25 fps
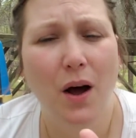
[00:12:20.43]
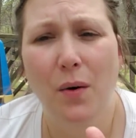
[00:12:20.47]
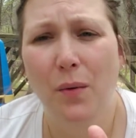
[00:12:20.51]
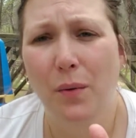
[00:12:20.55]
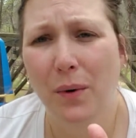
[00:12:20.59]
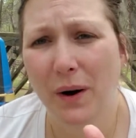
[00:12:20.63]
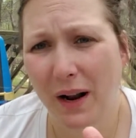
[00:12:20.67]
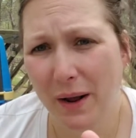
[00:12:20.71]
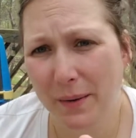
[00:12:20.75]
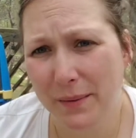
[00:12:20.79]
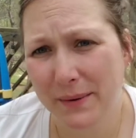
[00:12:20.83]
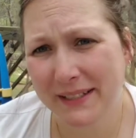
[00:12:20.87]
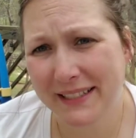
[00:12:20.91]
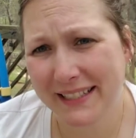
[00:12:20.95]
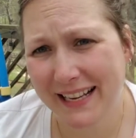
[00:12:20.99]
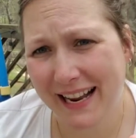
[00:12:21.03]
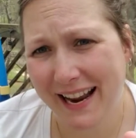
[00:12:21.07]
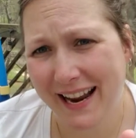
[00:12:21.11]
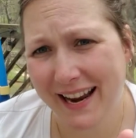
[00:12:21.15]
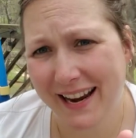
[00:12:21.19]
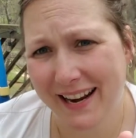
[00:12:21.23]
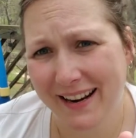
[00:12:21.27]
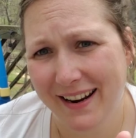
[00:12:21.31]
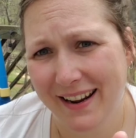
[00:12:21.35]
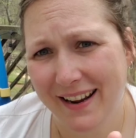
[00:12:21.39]
what I was
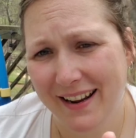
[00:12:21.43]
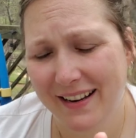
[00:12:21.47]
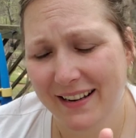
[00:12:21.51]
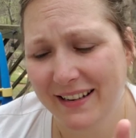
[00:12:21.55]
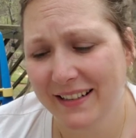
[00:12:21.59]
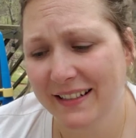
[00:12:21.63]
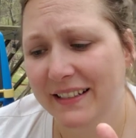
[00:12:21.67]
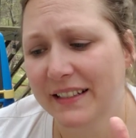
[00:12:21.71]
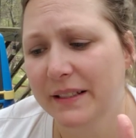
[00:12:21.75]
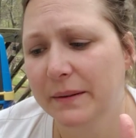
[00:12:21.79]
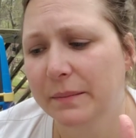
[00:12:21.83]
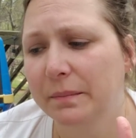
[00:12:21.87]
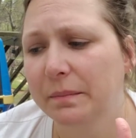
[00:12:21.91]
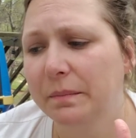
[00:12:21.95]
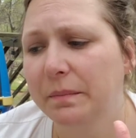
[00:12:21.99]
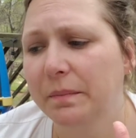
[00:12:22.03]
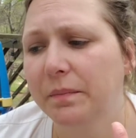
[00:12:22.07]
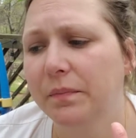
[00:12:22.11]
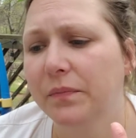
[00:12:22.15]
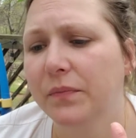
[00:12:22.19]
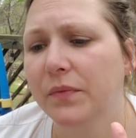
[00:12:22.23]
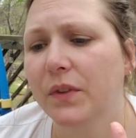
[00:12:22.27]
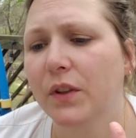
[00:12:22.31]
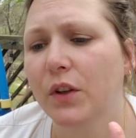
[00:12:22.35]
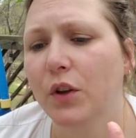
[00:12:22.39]
saying is,
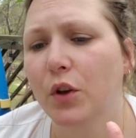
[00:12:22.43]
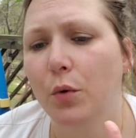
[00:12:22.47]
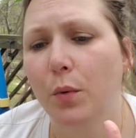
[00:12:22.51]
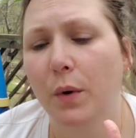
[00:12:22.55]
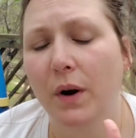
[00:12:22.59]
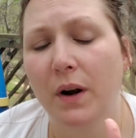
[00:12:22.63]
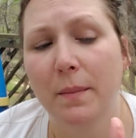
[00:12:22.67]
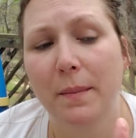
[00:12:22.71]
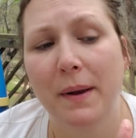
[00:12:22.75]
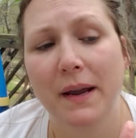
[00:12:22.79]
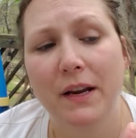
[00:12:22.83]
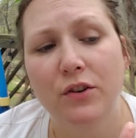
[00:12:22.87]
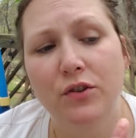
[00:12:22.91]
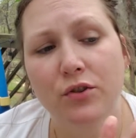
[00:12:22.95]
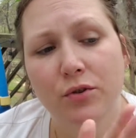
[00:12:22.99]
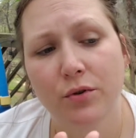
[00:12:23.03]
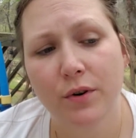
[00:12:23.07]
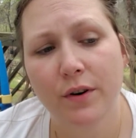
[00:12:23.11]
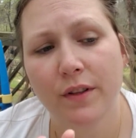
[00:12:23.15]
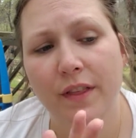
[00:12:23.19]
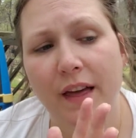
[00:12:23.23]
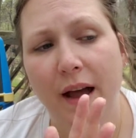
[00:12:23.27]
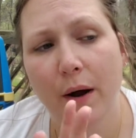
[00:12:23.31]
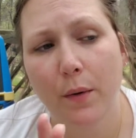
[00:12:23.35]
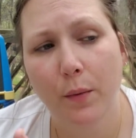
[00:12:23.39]
you want to make
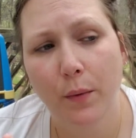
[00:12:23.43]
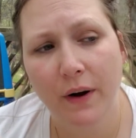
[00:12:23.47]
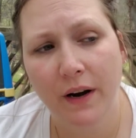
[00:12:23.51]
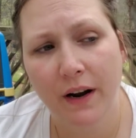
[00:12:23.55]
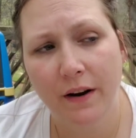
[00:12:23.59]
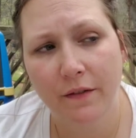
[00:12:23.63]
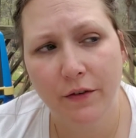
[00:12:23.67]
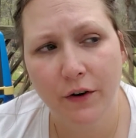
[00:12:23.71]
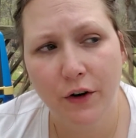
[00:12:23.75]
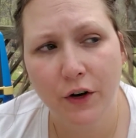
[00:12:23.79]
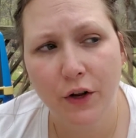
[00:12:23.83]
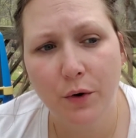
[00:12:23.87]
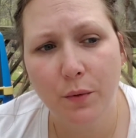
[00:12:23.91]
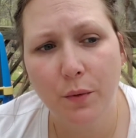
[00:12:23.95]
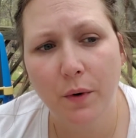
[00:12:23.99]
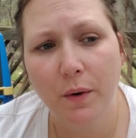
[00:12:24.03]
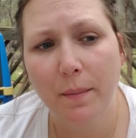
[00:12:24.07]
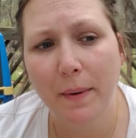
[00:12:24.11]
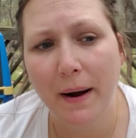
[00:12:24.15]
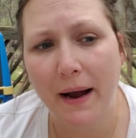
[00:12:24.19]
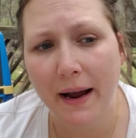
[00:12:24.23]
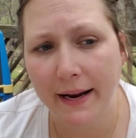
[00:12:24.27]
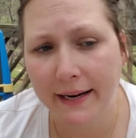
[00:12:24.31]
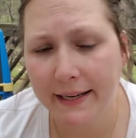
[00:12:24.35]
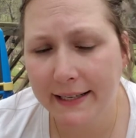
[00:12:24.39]
sure that whenever you are
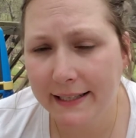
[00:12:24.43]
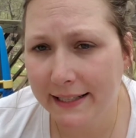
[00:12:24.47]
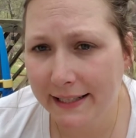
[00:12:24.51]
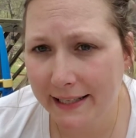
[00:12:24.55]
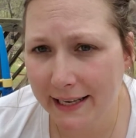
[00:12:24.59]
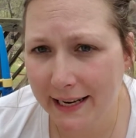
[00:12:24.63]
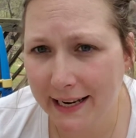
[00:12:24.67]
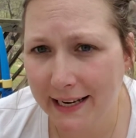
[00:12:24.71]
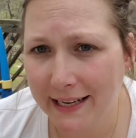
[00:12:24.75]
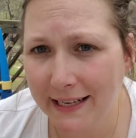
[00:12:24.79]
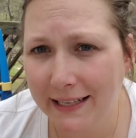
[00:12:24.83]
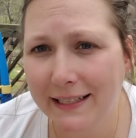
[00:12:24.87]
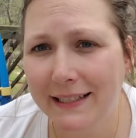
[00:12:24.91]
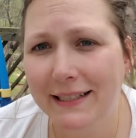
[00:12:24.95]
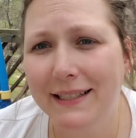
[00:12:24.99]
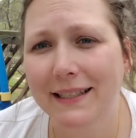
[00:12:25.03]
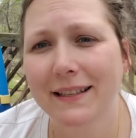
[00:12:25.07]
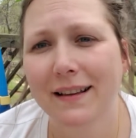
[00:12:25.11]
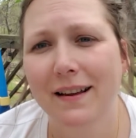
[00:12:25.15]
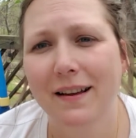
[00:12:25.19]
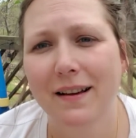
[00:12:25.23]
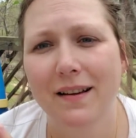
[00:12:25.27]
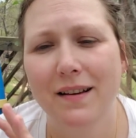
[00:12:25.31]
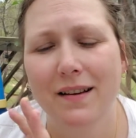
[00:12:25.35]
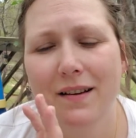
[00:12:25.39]
buying
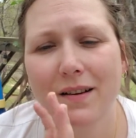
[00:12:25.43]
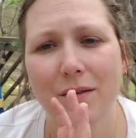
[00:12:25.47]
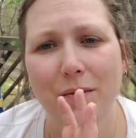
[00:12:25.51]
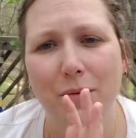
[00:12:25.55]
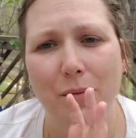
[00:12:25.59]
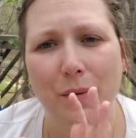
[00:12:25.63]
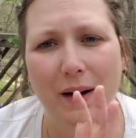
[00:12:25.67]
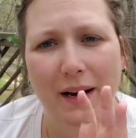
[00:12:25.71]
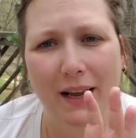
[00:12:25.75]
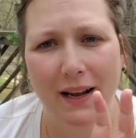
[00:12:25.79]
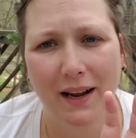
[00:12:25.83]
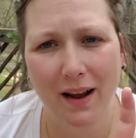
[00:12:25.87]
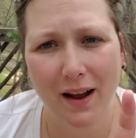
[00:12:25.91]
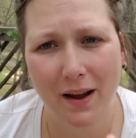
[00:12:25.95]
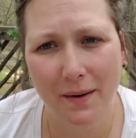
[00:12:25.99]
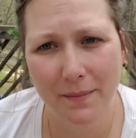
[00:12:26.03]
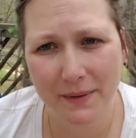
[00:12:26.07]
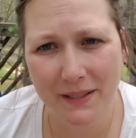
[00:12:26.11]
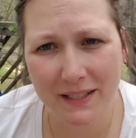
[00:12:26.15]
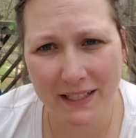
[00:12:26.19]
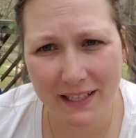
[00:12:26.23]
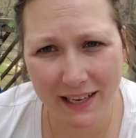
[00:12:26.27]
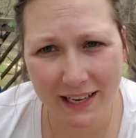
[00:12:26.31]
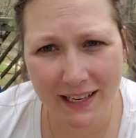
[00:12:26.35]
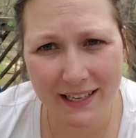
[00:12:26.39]
seeds, when it
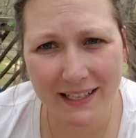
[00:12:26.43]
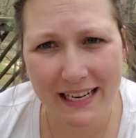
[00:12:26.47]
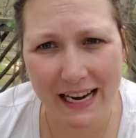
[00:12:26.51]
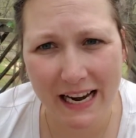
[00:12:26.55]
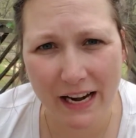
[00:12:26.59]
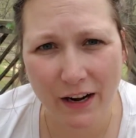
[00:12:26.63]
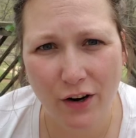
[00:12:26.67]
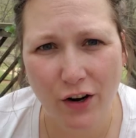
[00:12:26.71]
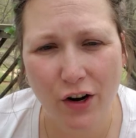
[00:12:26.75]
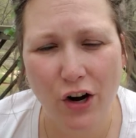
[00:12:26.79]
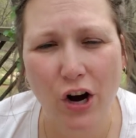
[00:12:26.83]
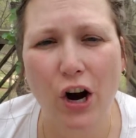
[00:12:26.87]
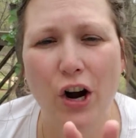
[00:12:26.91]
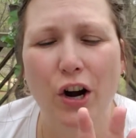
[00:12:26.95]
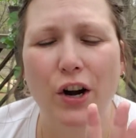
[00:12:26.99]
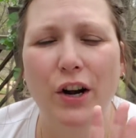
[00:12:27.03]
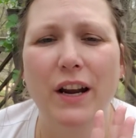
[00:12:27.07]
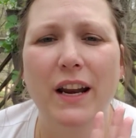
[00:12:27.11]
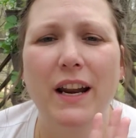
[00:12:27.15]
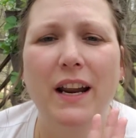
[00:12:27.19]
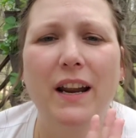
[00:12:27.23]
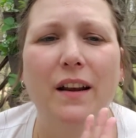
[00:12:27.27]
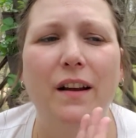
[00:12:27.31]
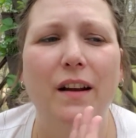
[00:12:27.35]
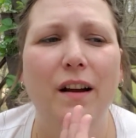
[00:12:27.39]
comes to container
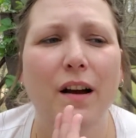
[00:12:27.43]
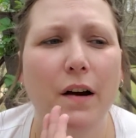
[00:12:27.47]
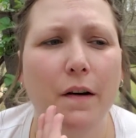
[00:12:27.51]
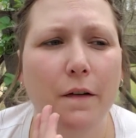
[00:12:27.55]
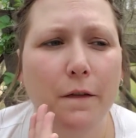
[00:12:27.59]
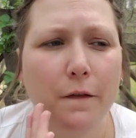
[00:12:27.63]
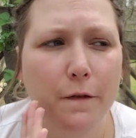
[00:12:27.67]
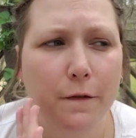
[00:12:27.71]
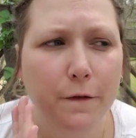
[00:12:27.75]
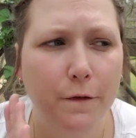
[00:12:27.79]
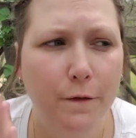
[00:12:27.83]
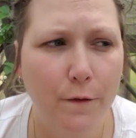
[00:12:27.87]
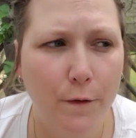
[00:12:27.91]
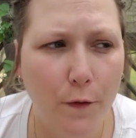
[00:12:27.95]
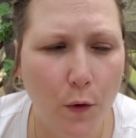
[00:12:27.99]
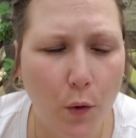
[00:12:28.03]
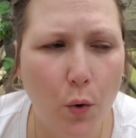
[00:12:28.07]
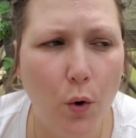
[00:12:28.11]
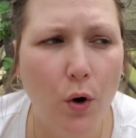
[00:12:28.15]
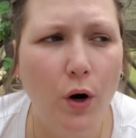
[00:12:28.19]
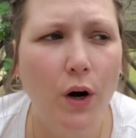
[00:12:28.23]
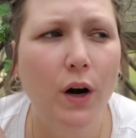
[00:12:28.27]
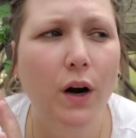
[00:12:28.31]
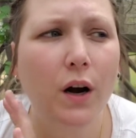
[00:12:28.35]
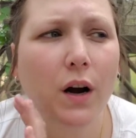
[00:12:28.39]
gardening
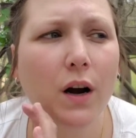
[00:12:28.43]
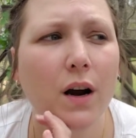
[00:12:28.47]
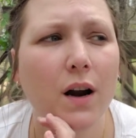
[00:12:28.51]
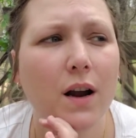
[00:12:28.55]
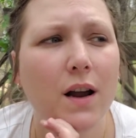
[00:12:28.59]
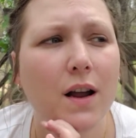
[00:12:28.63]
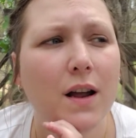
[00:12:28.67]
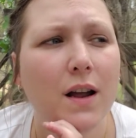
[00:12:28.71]
for